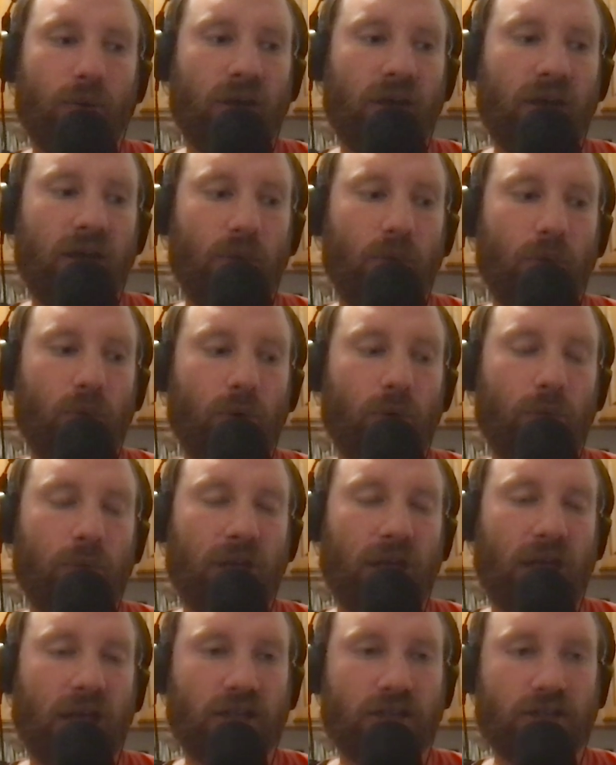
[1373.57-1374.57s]
It will
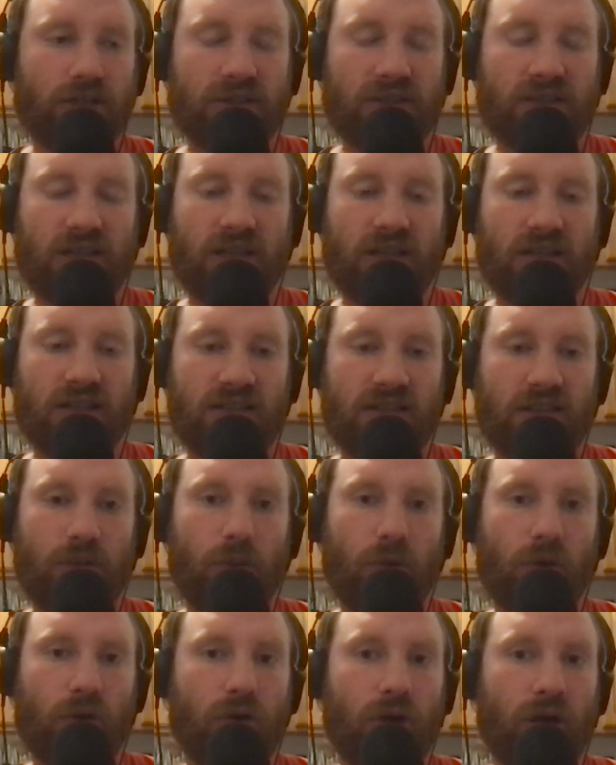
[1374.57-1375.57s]
be interesting to see
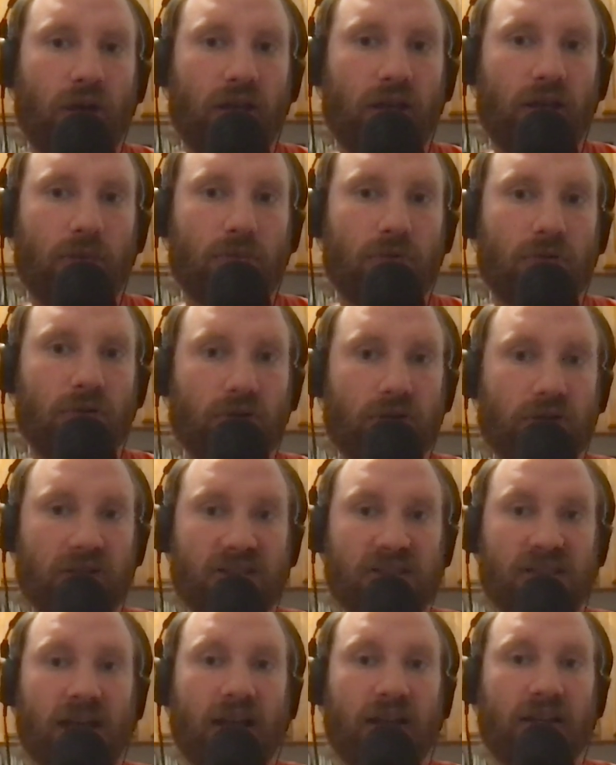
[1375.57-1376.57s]
what Craig Kimbrel
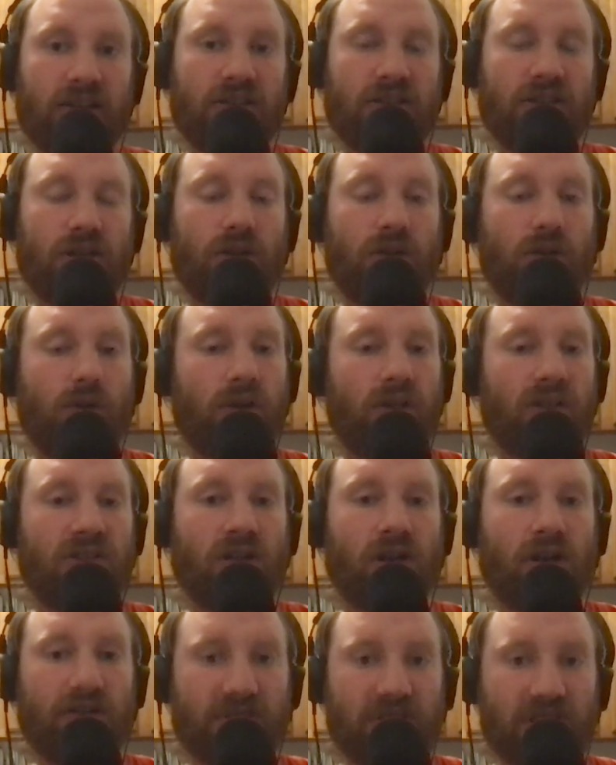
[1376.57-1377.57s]
decides to do this
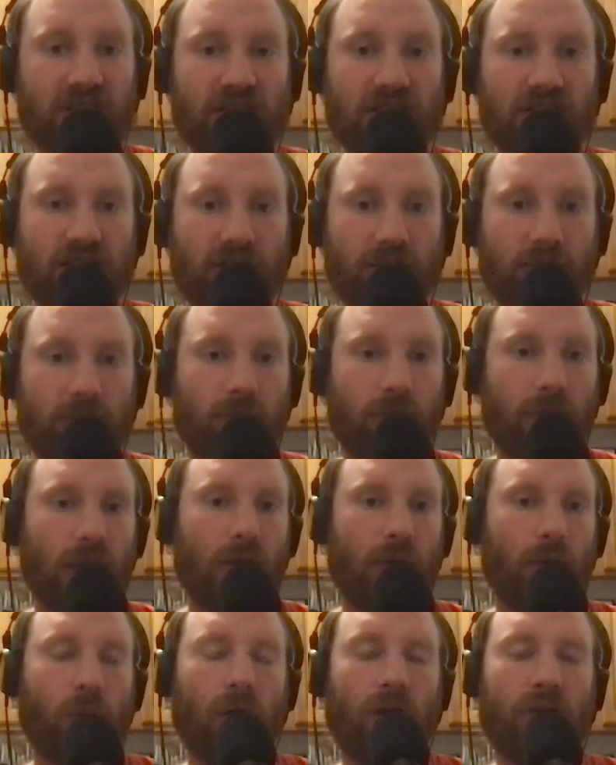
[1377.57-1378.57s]
offseason,
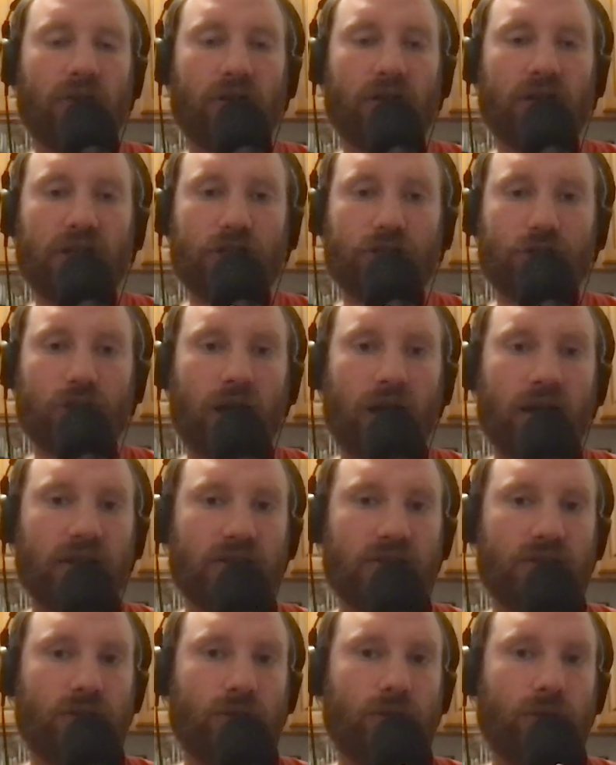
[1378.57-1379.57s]
whether he
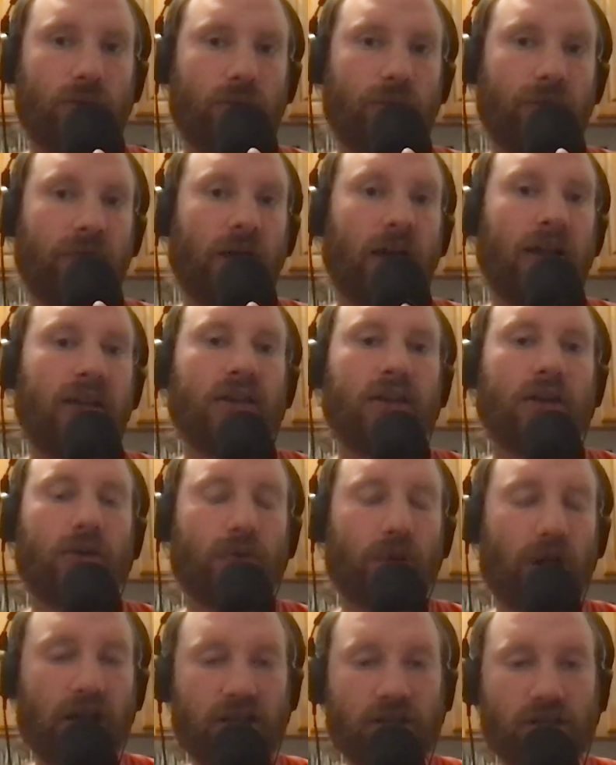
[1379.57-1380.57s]
tries to find an
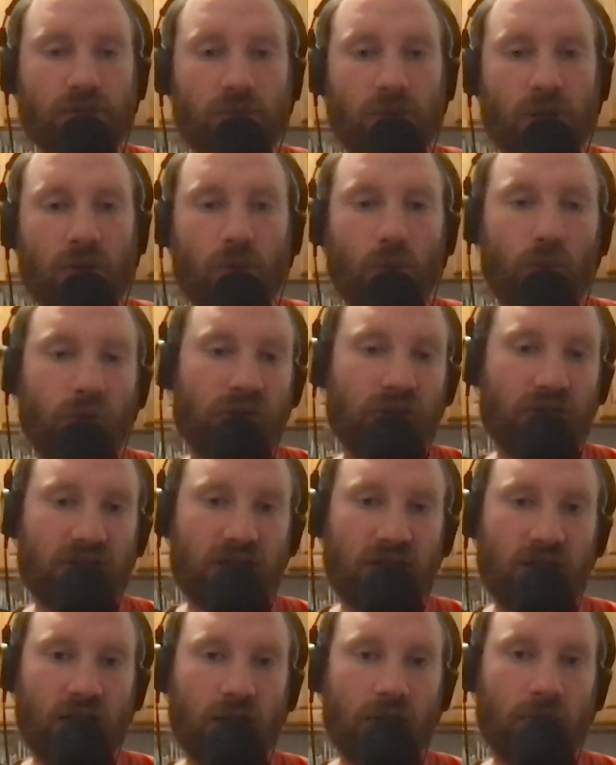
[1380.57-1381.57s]
arrangement with a
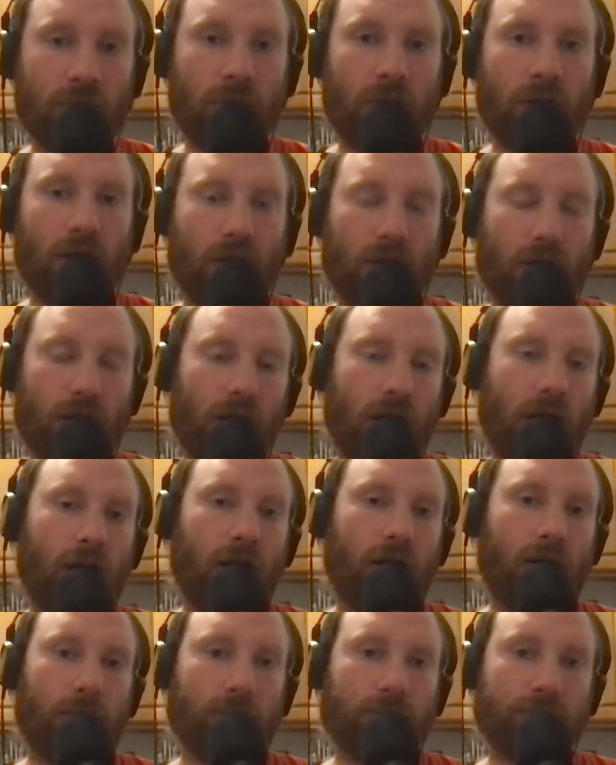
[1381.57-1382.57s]
team.
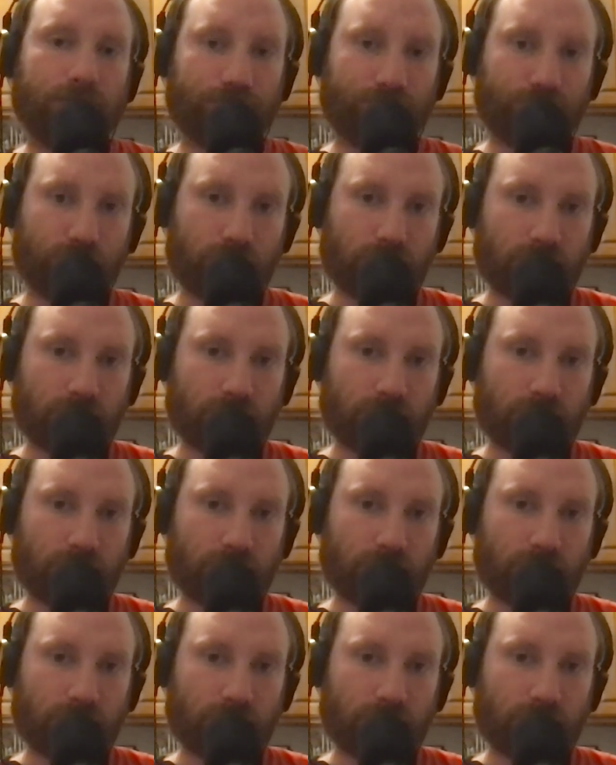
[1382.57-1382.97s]
Um,